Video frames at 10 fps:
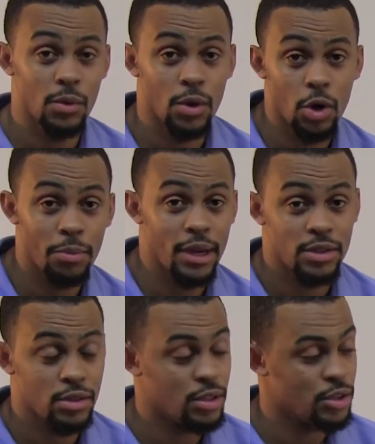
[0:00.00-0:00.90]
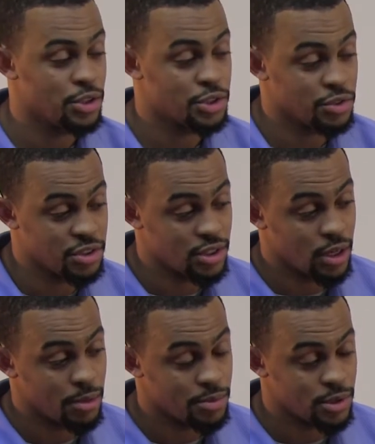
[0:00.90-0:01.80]
it will go back to the initial
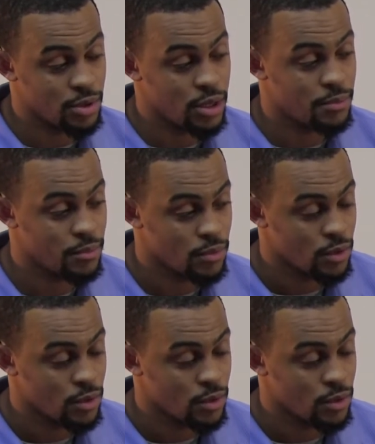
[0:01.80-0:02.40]
setup screen